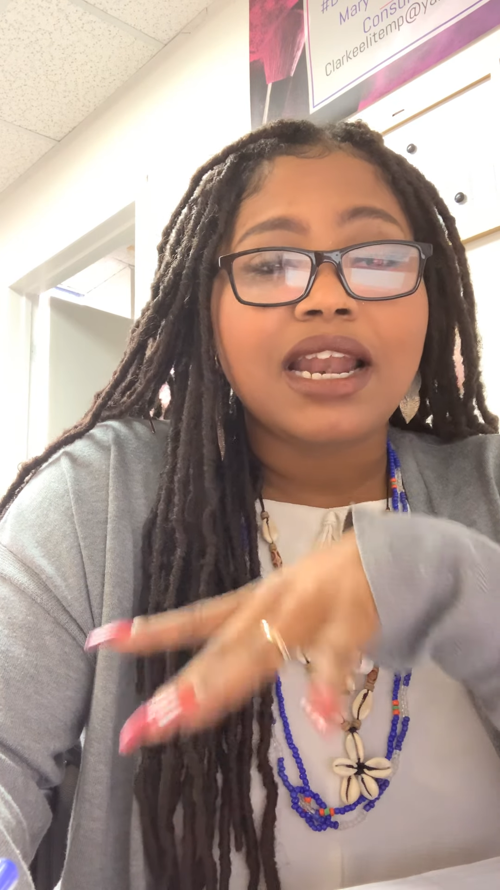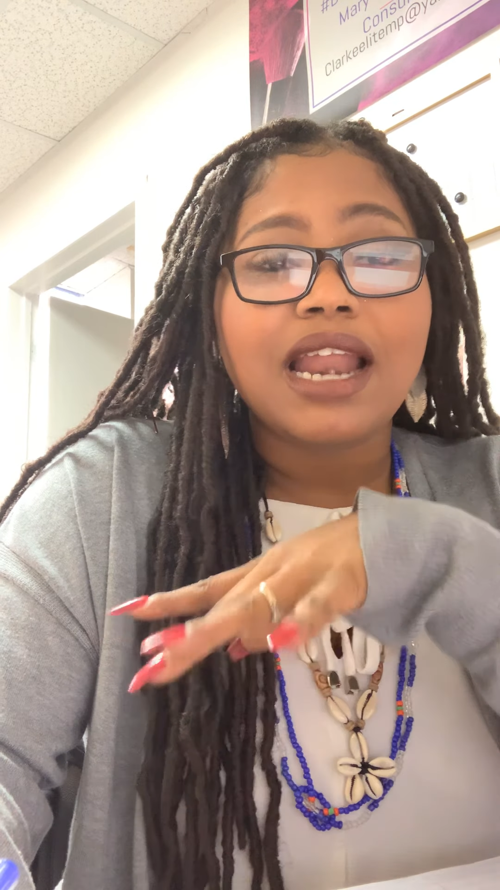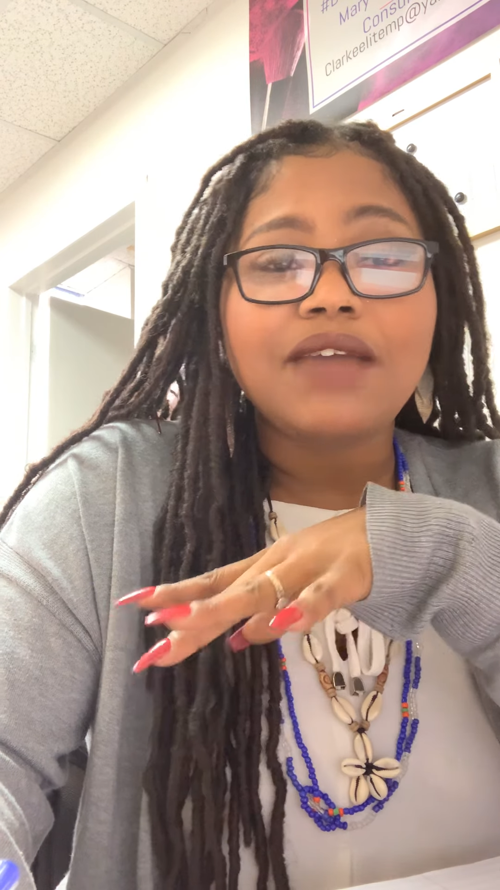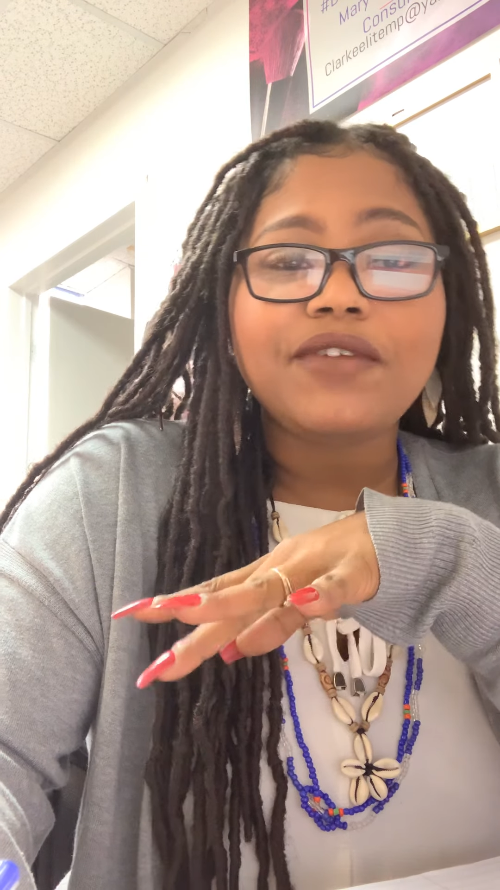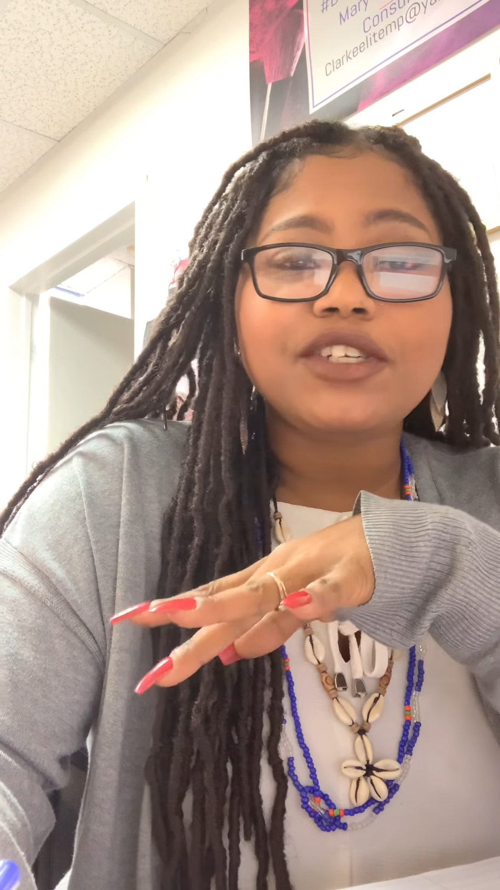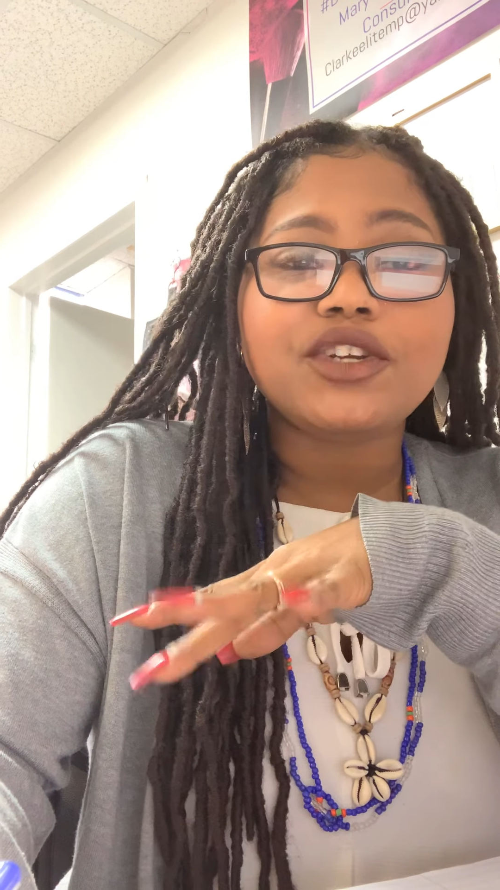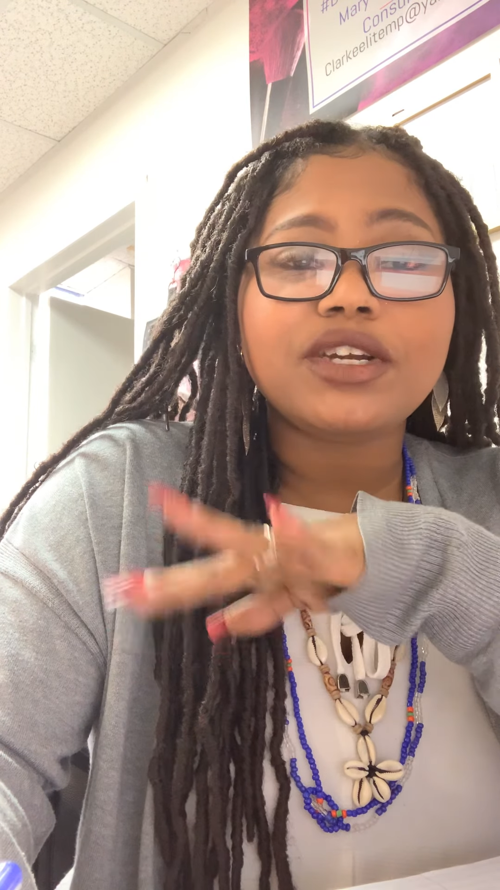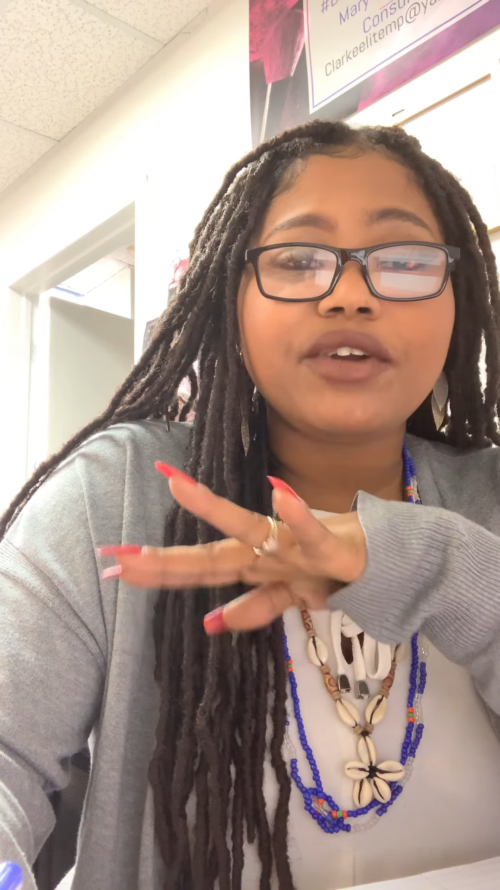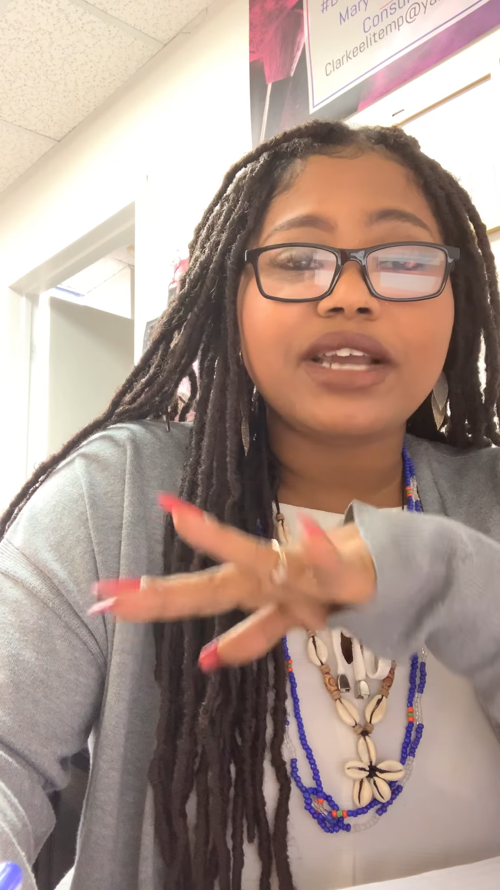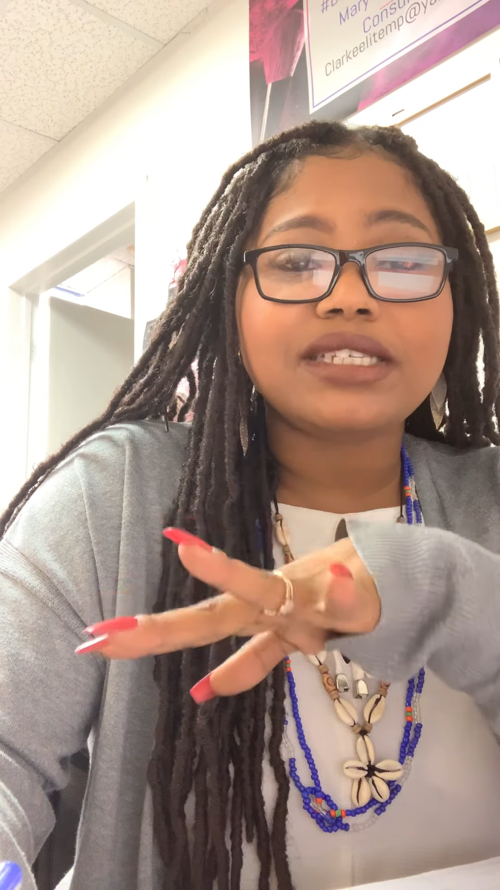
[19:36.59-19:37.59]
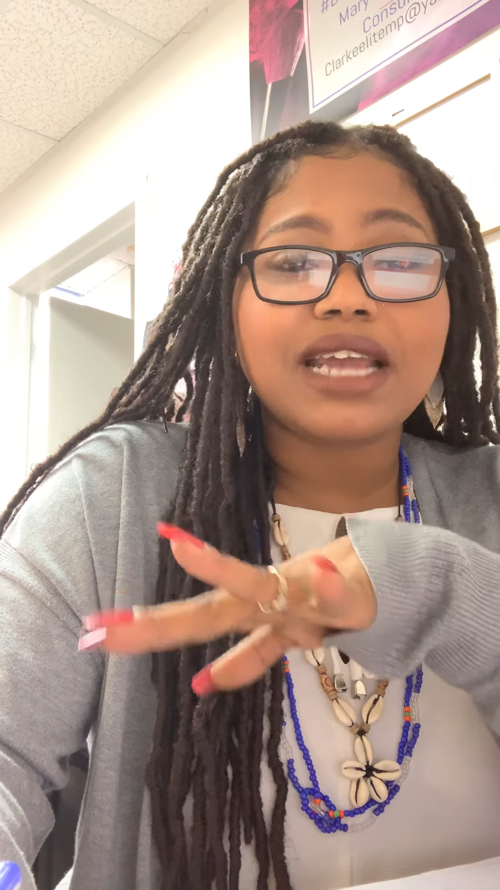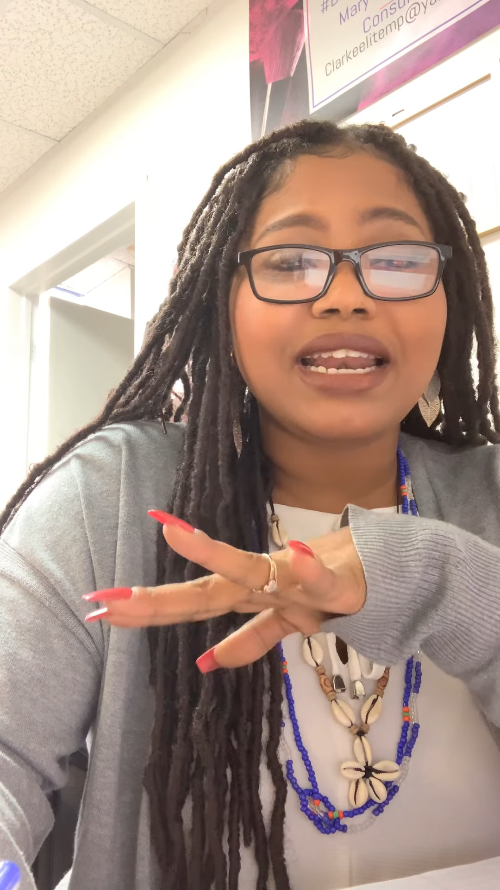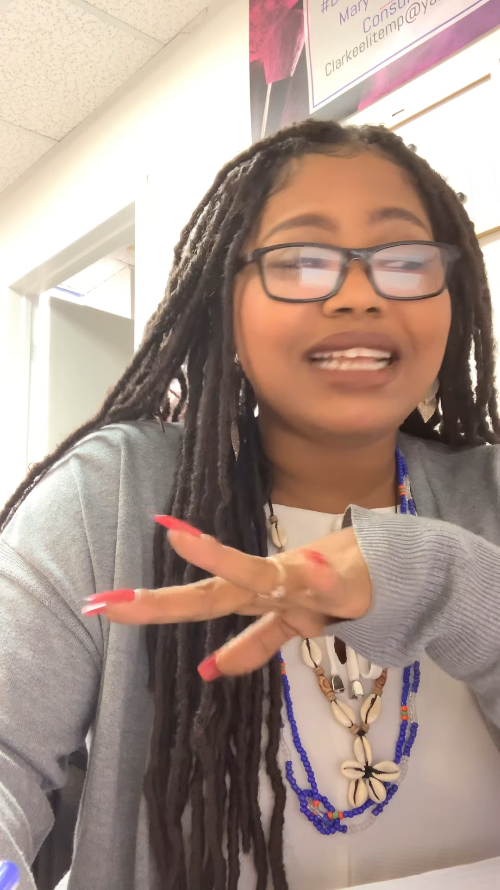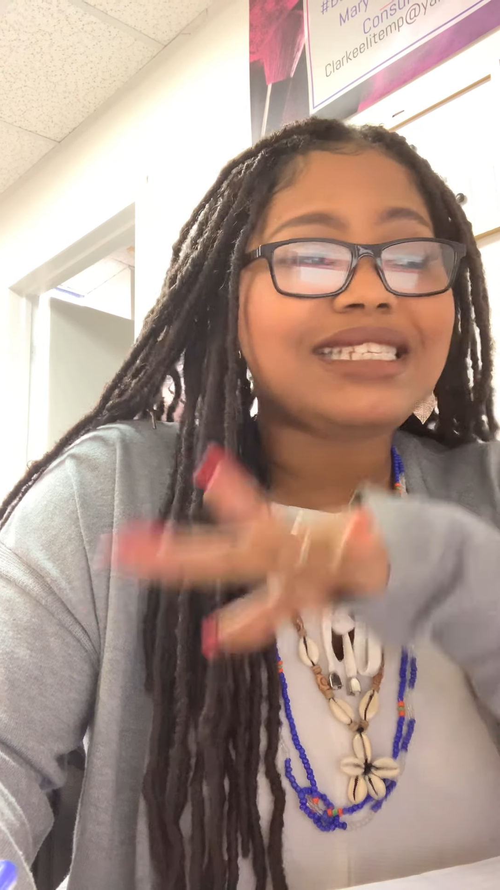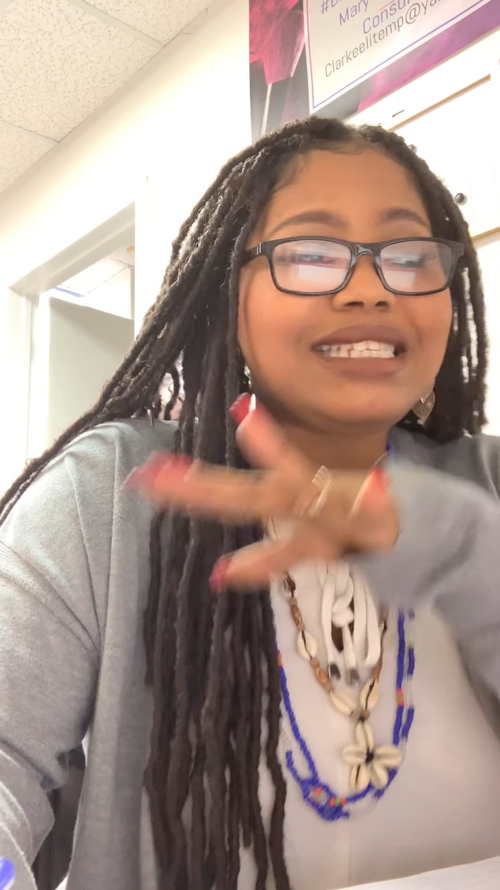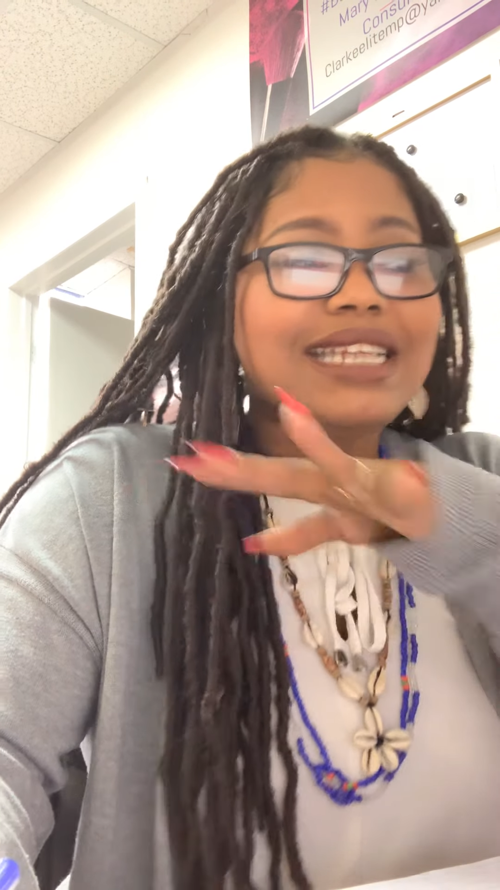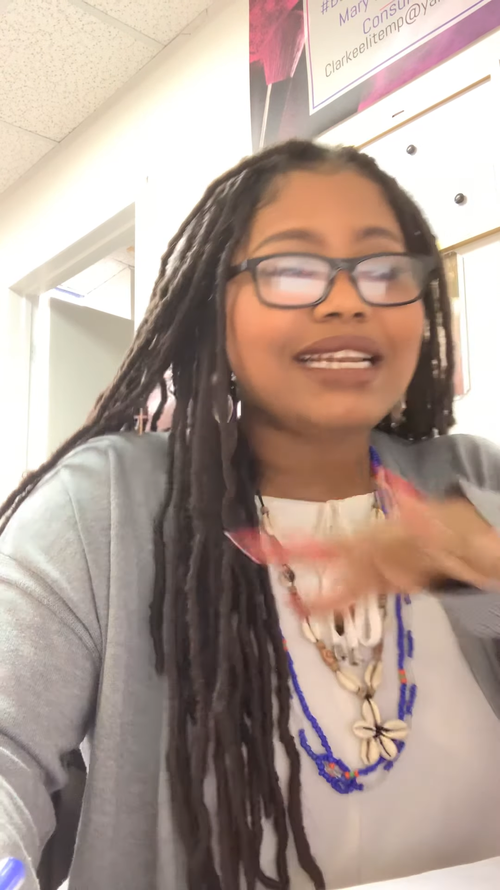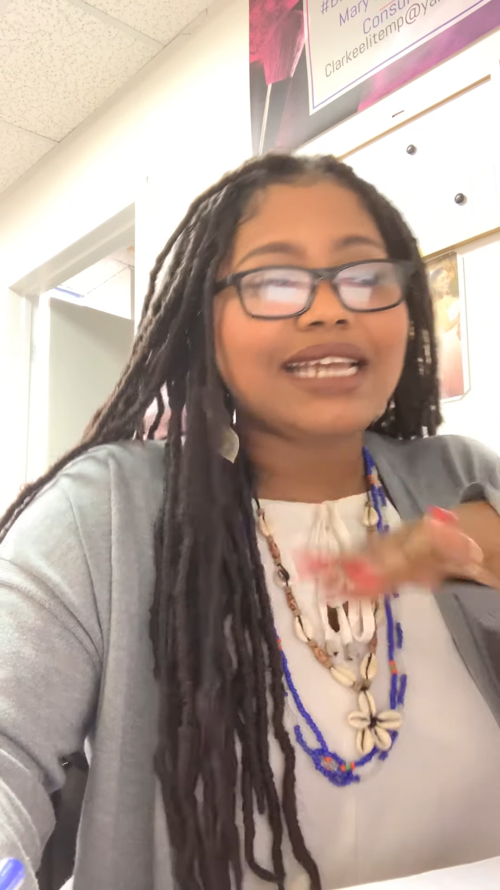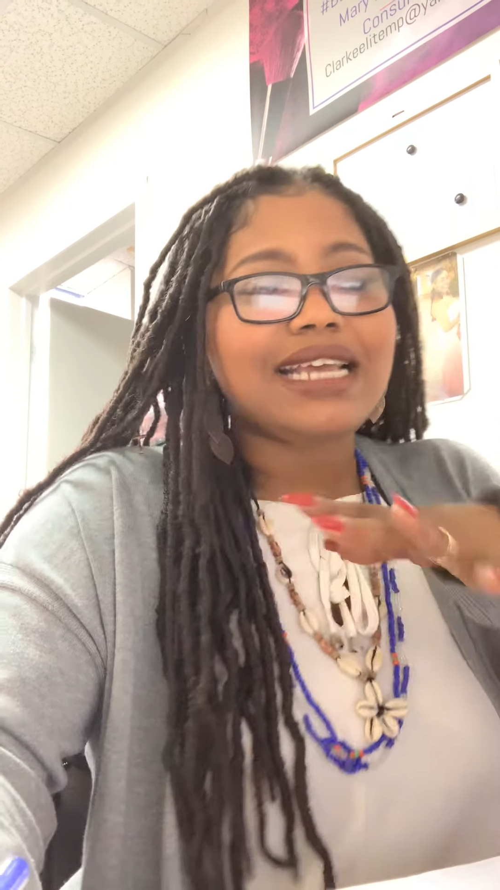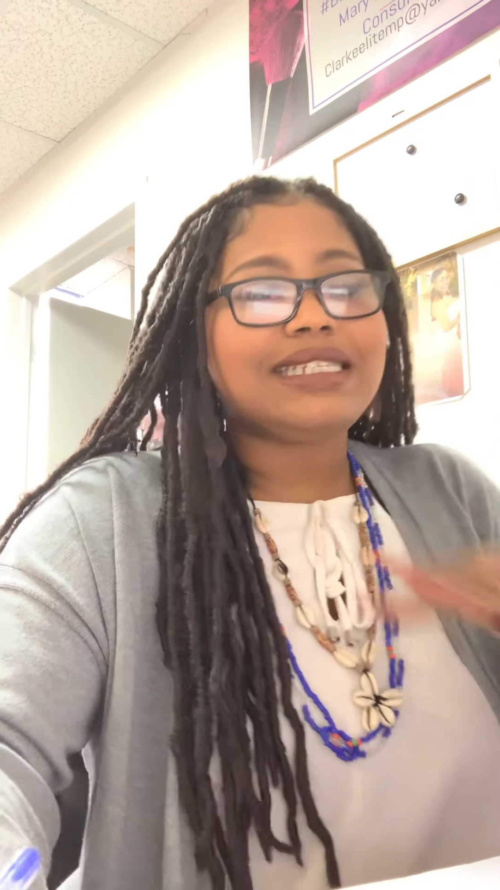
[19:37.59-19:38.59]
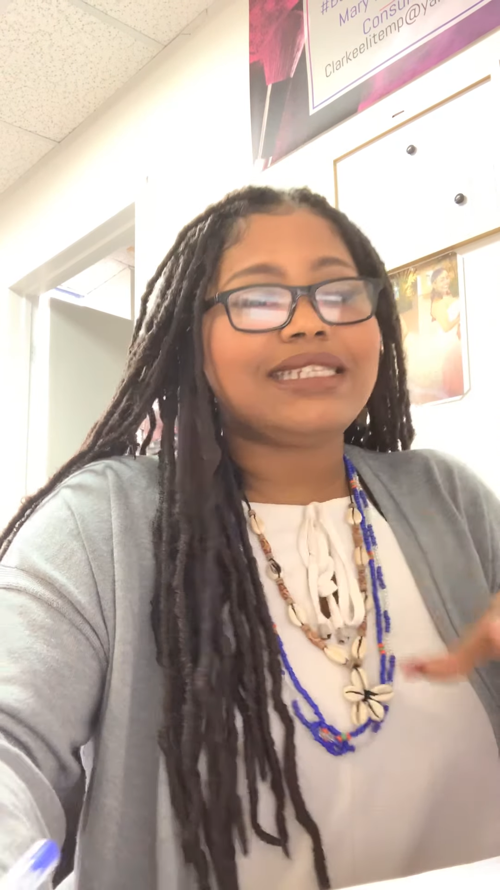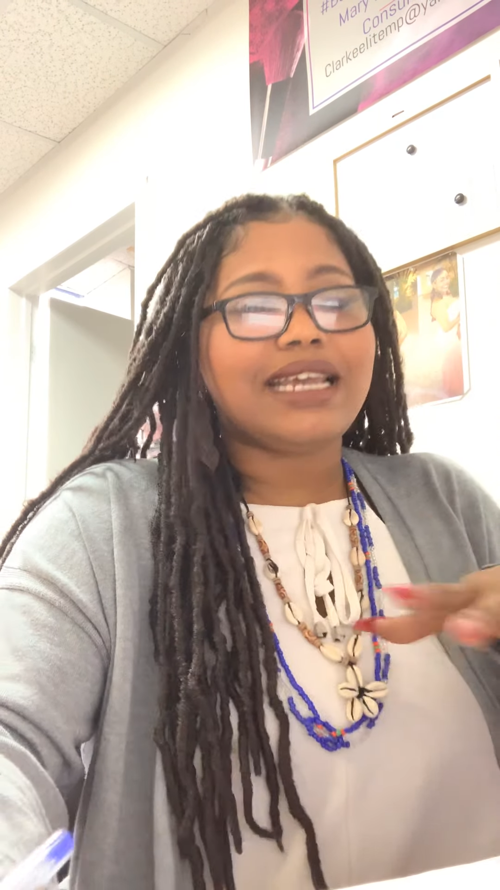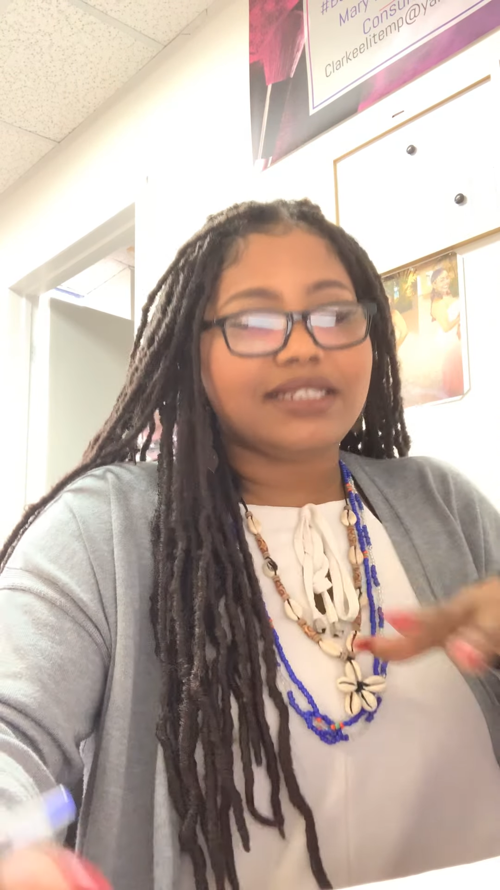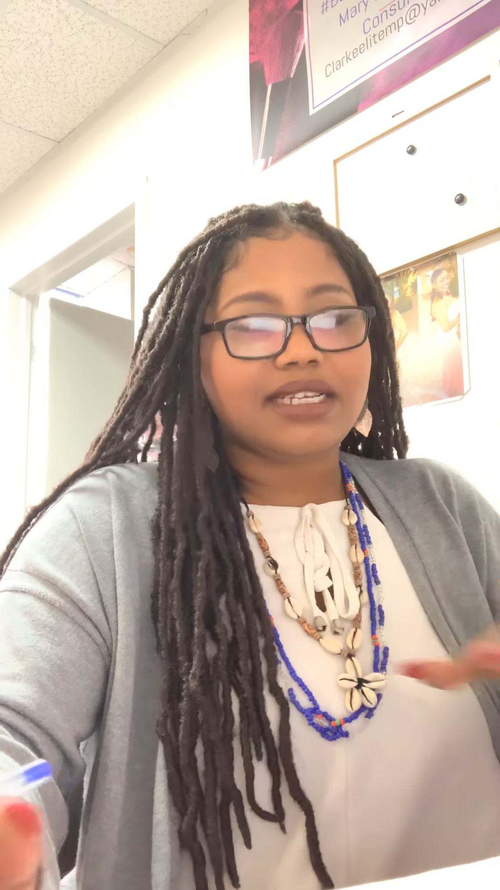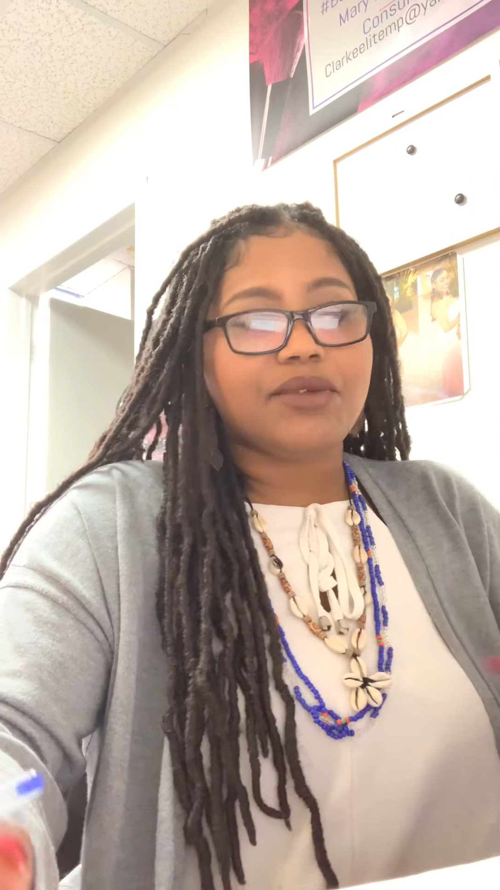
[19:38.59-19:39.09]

Life insurance occurs an instant estate,